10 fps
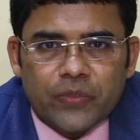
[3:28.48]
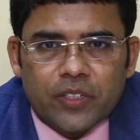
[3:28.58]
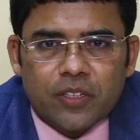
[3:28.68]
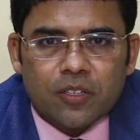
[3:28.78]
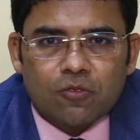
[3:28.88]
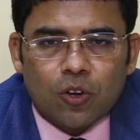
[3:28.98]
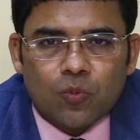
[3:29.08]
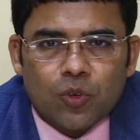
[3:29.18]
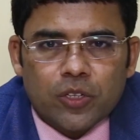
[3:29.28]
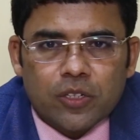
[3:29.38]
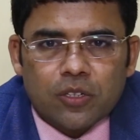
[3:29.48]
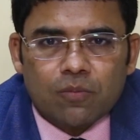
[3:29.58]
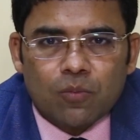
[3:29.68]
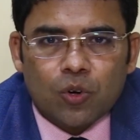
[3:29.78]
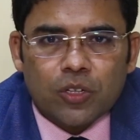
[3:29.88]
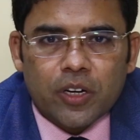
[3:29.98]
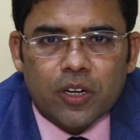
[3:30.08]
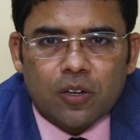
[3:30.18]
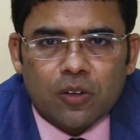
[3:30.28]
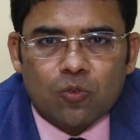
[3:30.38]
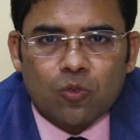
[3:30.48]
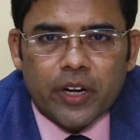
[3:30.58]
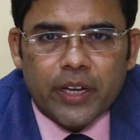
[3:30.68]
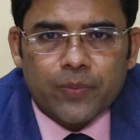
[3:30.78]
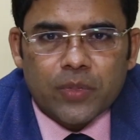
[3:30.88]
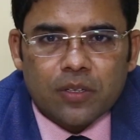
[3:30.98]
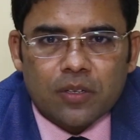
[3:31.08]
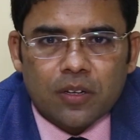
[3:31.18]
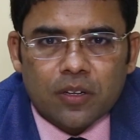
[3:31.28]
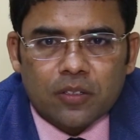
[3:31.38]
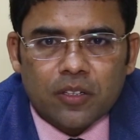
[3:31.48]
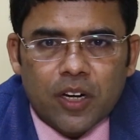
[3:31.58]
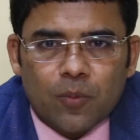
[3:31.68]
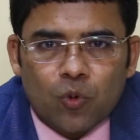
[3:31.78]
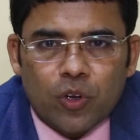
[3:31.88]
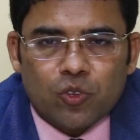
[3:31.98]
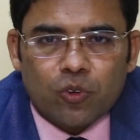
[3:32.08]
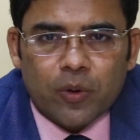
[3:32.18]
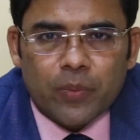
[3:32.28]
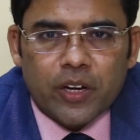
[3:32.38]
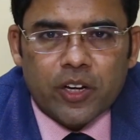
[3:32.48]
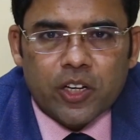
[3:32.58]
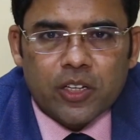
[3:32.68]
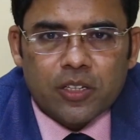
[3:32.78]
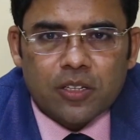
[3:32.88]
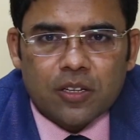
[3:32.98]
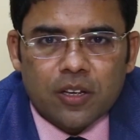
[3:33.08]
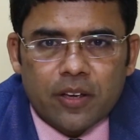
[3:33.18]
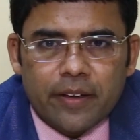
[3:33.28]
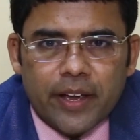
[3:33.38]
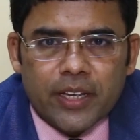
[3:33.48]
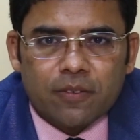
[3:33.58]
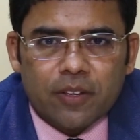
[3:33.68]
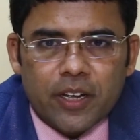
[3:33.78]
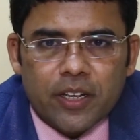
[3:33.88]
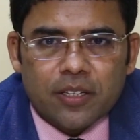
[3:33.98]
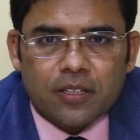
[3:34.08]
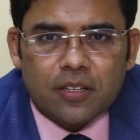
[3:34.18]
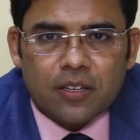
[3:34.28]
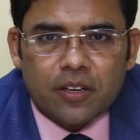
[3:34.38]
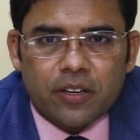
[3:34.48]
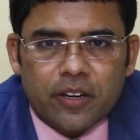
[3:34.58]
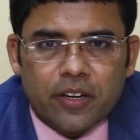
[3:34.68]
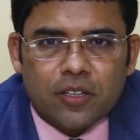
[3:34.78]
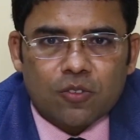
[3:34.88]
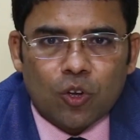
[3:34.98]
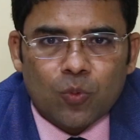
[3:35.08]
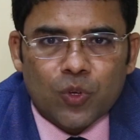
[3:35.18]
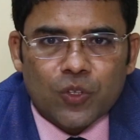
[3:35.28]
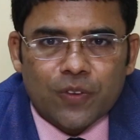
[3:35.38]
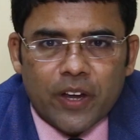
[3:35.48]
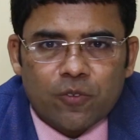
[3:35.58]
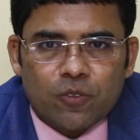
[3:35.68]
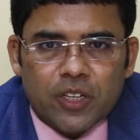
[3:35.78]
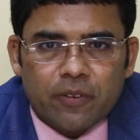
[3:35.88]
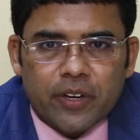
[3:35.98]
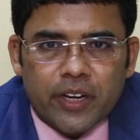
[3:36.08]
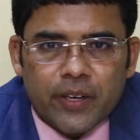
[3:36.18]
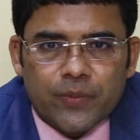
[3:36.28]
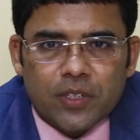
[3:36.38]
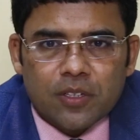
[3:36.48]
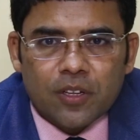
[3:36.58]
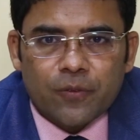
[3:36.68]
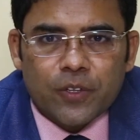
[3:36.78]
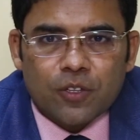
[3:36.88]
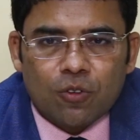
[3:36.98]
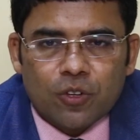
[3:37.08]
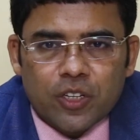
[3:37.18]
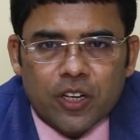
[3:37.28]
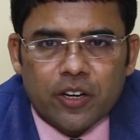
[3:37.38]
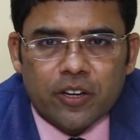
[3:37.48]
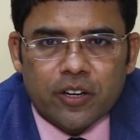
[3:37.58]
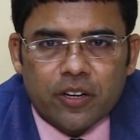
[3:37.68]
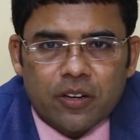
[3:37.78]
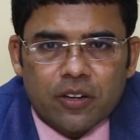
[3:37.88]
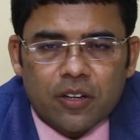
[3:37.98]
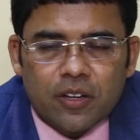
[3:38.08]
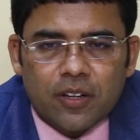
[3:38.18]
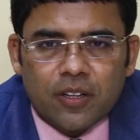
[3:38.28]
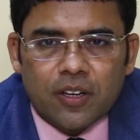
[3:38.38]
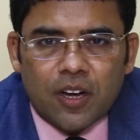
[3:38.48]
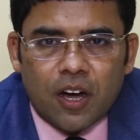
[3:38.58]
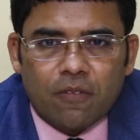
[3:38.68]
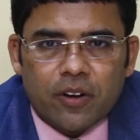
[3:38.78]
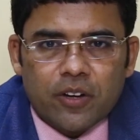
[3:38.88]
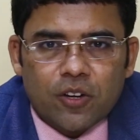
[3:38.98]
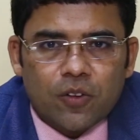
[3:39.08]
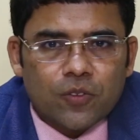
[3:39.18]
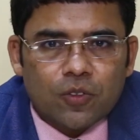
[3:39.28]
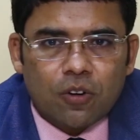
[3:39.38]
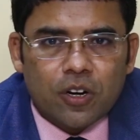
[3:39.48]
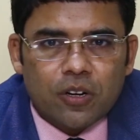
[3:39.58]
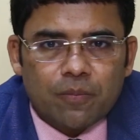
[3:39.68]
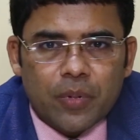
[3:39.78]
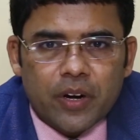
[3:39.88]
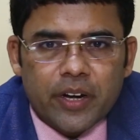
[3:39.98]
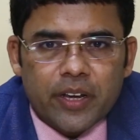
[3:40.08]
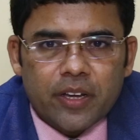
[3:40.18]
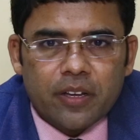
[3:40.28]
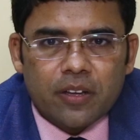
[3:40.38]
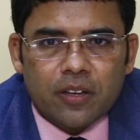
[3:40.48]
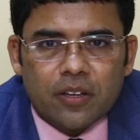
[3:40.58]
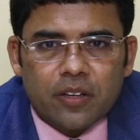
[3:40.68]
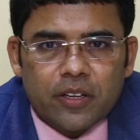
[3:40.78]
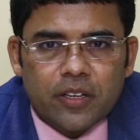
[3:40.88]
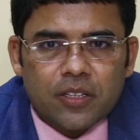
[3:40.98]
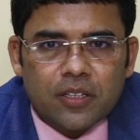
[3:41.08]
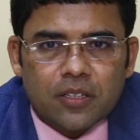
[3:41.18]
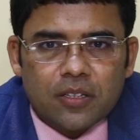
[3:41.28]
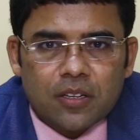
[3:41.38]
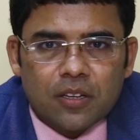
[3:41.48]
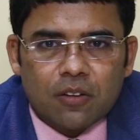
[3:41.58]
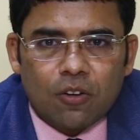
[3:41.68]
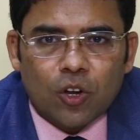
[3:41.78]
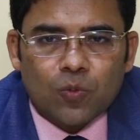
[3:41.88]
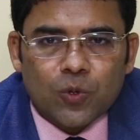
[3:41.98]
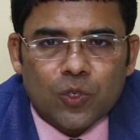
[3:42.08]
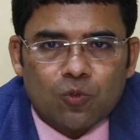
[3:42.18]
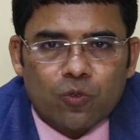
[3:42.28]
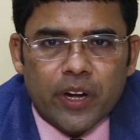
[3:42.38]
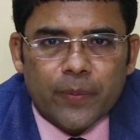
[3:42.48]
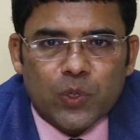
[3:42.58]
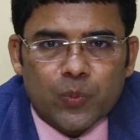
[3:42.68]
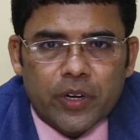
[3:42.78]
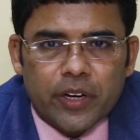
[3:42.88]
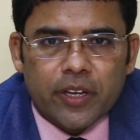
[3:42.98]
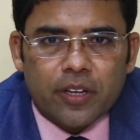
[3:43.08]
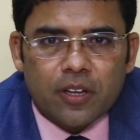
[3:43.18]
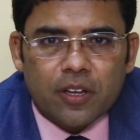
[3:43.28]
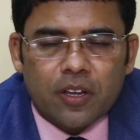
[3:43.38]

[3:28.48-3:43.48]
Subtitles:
This is almost more than 2 times the WHO recommendations, as well as it's almost 5 to 7 times the physiological need. Our need of salt per day is almost 2 grams per day.